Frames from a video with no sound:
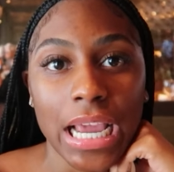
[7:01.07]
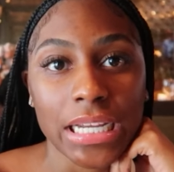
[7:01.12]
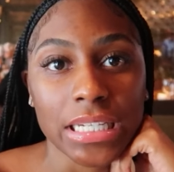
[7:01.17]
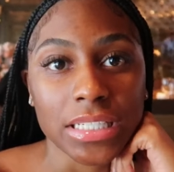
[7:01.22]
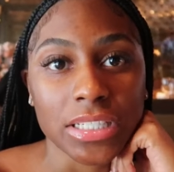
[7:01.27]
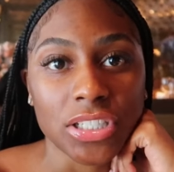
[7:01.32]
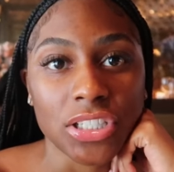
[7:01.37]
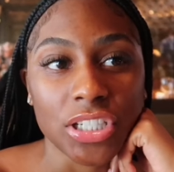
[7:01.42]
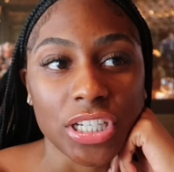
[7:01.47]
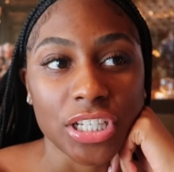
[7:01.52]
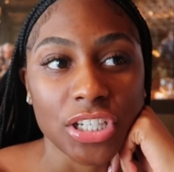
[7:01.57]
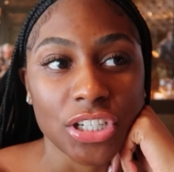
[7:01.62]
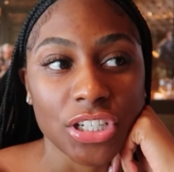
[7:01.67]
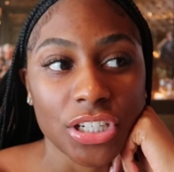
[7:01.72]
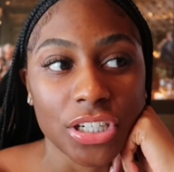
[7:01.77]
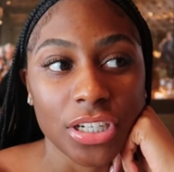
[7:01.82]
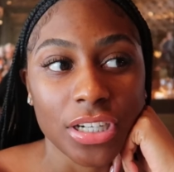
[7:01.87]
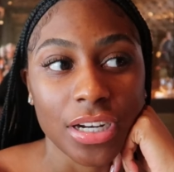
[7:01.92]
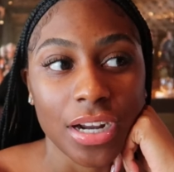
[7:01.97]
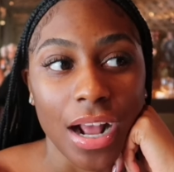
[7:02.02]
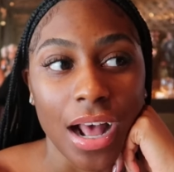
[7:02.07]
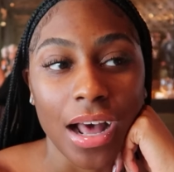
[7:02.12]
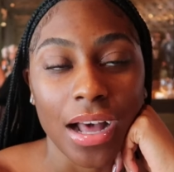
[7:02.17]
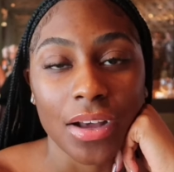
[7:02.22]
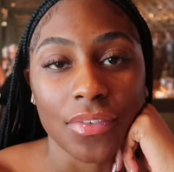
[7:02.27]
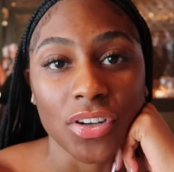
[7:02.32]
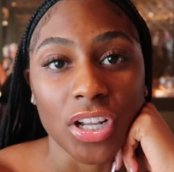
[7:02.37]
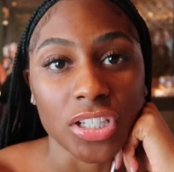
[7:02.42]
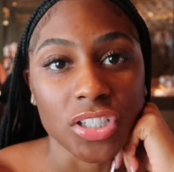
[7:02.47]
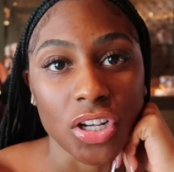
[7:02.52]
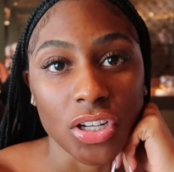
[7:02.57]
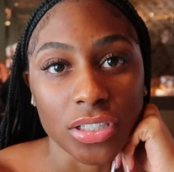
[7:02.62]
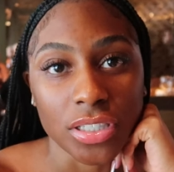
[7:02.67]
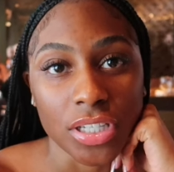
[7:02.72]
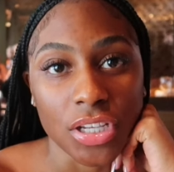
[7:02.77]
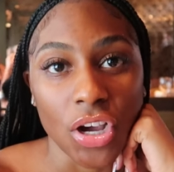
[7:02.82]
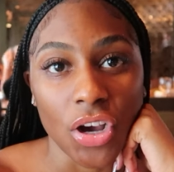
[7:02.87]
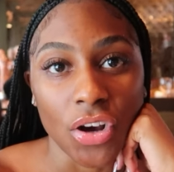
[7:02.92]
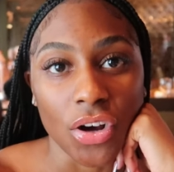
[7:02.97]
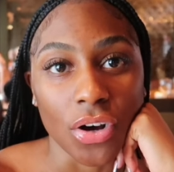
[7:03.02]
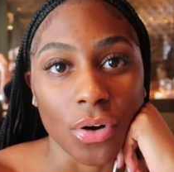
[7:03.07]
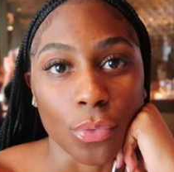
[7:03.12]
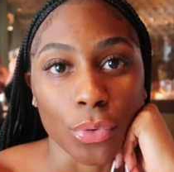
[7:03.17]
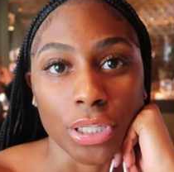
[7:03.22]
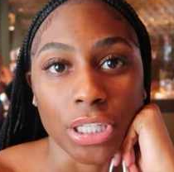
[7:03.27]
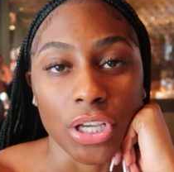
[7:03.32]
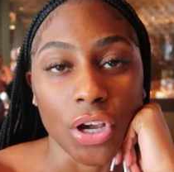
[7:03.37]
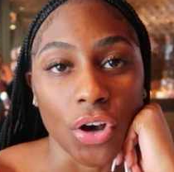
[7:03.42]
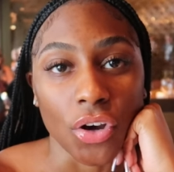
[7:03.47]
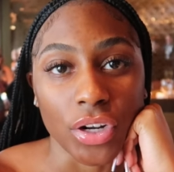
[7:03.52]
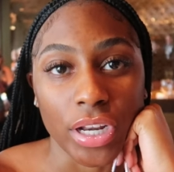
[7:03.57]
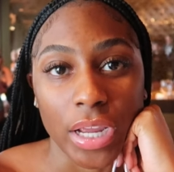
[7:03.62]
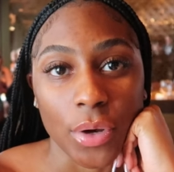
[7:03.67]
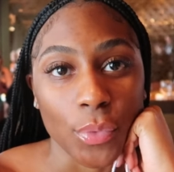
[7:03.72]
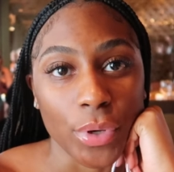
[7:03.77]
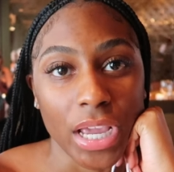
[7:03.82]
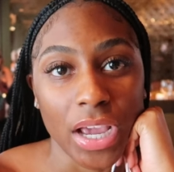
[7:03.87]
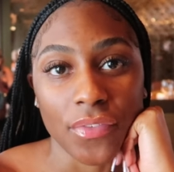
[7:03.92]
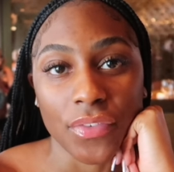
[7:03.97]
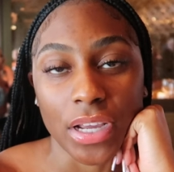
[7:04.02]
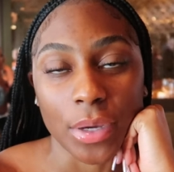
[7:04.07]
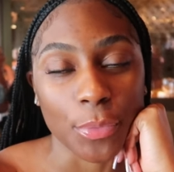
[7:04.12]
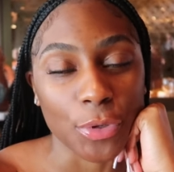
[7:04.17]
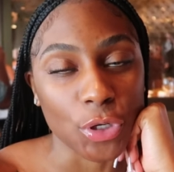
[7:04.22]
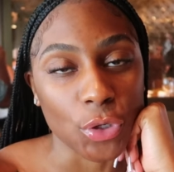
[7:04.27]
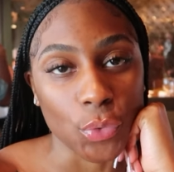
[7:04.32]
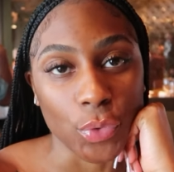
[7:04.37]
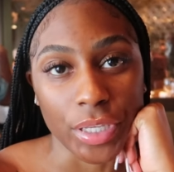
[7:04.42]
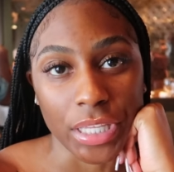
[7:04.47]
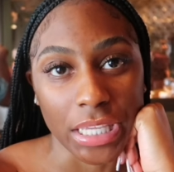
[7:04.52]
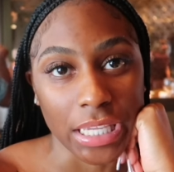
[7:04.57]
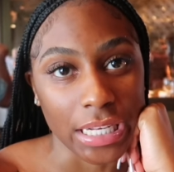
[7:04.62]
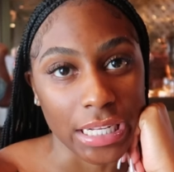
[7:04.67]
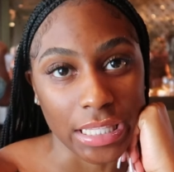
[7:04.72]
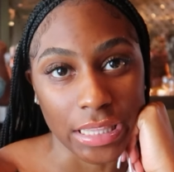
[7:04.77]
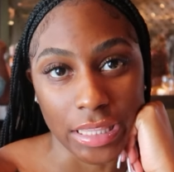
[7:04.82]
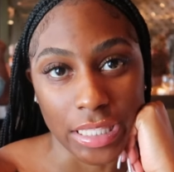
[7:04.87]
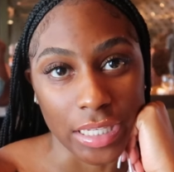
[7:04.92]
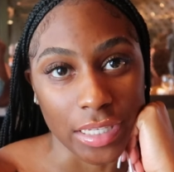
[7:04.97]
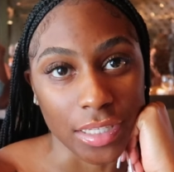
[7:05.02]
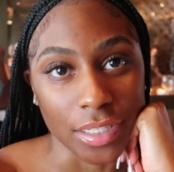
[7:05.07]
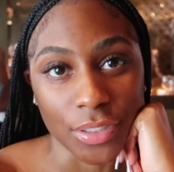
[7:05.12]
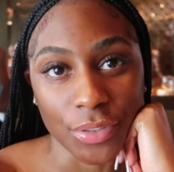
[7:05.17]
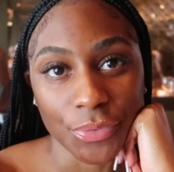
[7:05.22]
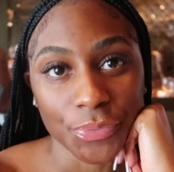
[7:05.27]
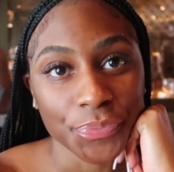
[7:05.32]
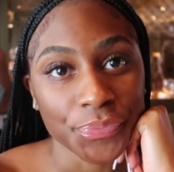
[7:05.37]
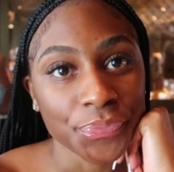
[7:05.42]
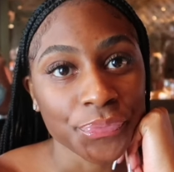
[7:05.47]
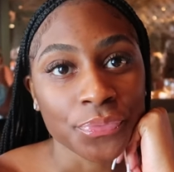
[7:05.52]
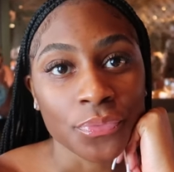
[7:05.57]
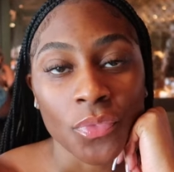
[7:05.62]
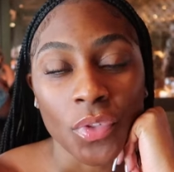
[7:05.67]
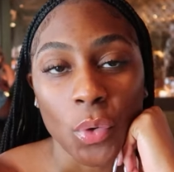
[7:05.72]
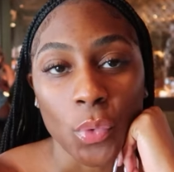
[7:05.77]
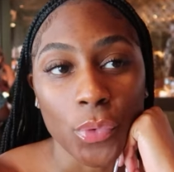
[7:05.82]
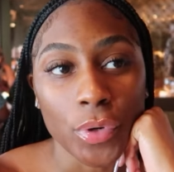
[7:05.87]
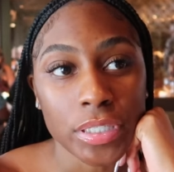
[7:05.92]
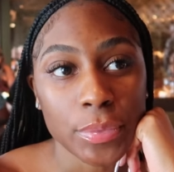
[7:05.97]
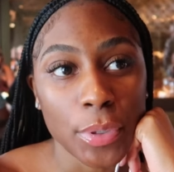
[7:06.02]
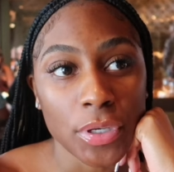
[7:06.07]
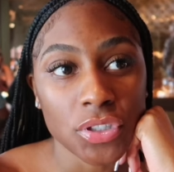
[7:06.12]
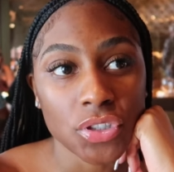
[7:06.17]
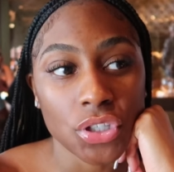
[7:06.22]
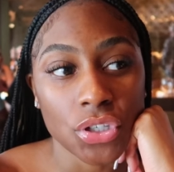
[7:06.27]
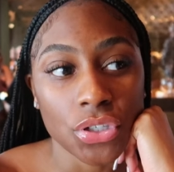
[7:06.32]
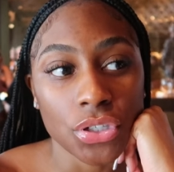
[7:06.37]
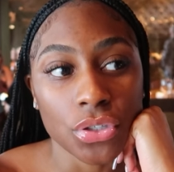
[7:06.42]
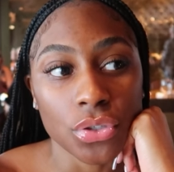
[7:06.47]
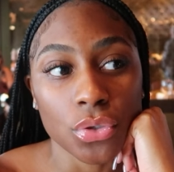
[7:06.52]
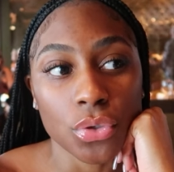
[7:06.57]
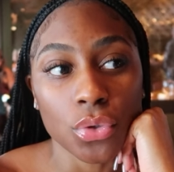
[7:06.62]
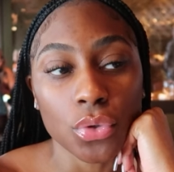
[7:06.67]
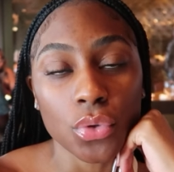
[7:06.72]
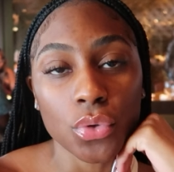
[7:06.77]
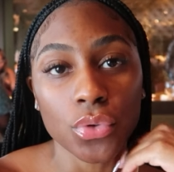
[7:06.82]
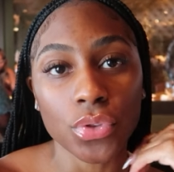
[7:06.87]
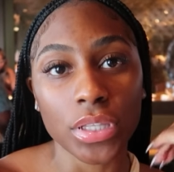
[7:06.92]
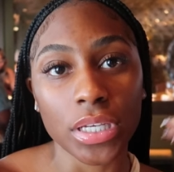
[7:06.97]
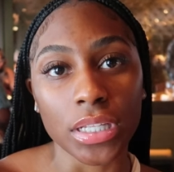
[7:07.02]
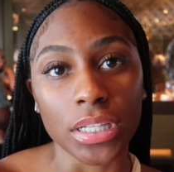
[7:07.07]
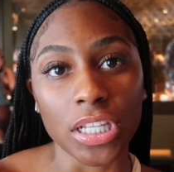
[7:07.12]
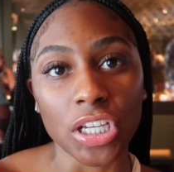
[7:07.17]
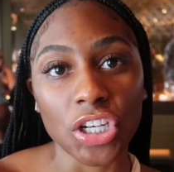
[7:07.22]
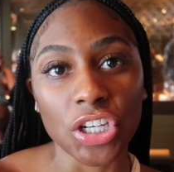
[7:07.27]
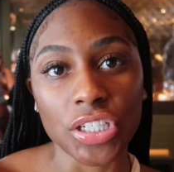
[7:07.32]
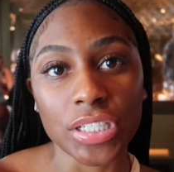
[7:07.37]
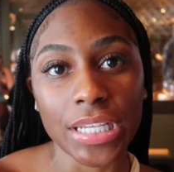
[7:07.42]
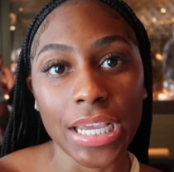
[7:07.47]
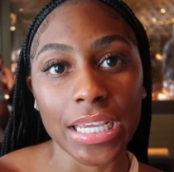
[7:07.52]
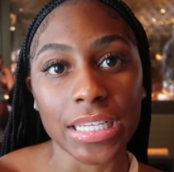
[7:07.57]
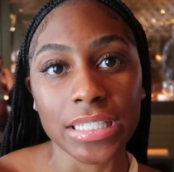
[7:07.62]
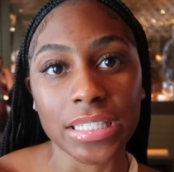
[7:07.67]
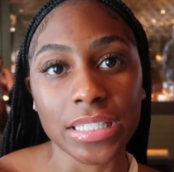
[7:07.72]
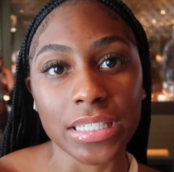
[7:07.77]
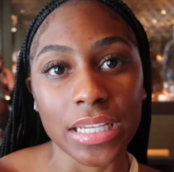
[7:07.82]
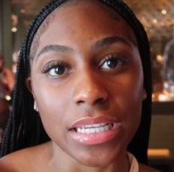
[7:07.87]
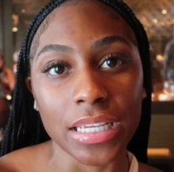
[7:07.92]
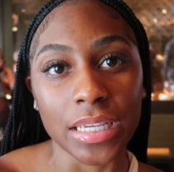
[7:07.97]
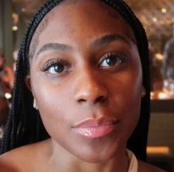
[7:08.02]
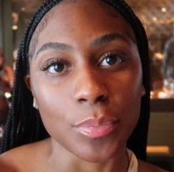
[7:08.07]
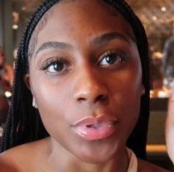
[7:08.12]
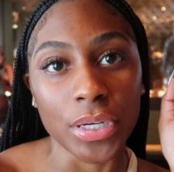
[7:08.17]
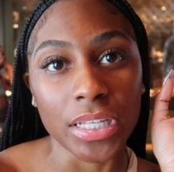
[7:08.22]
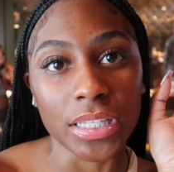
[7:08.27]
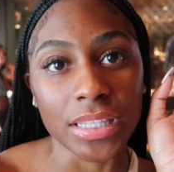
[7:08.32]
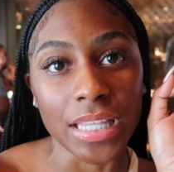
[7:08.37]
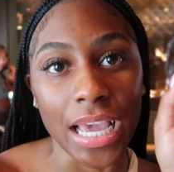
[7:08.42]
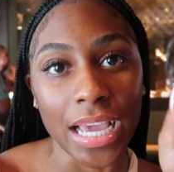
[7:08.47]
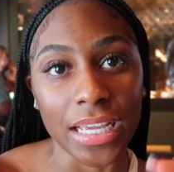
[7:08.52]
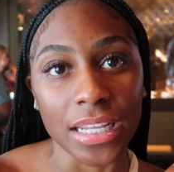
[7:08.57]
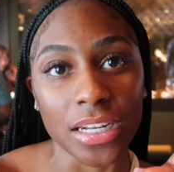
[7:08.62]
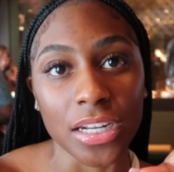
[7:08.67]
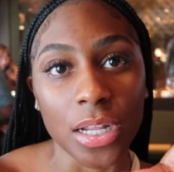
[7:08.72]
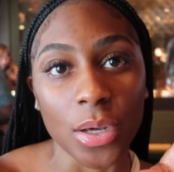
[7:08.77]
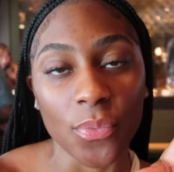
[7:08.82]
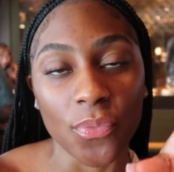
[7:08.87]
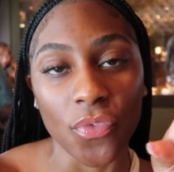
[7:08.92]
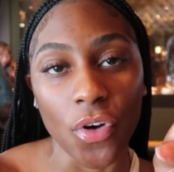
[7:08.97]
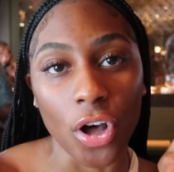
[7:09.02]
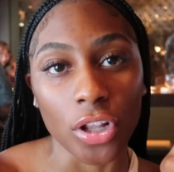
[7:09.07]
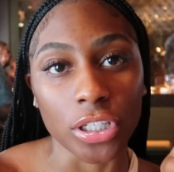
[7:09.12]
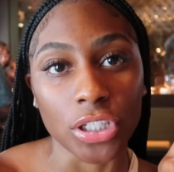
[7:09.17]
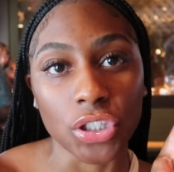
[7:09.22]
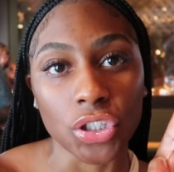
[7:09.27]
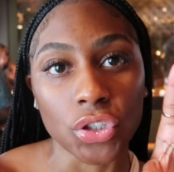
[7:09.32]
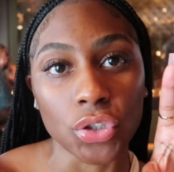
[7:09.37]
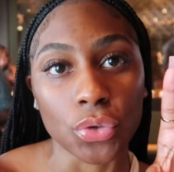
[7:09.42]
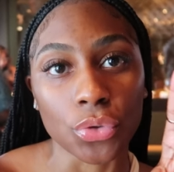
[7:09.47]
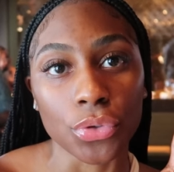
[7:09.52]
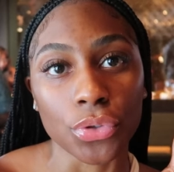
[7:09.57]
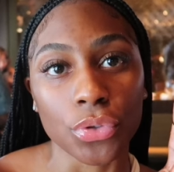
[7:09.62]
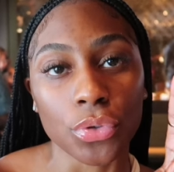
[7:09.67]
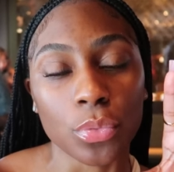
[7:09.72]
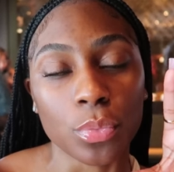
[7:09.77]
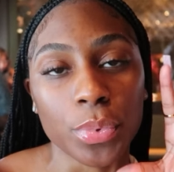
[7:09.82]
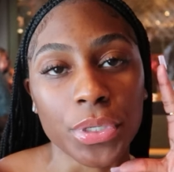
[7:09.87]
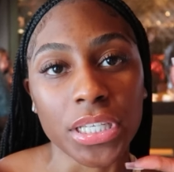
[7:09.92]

at dinner. I have not talked to y'all really all day. We have not been doing anything. We were supposed to do the liquor tasting, but that ended up falling through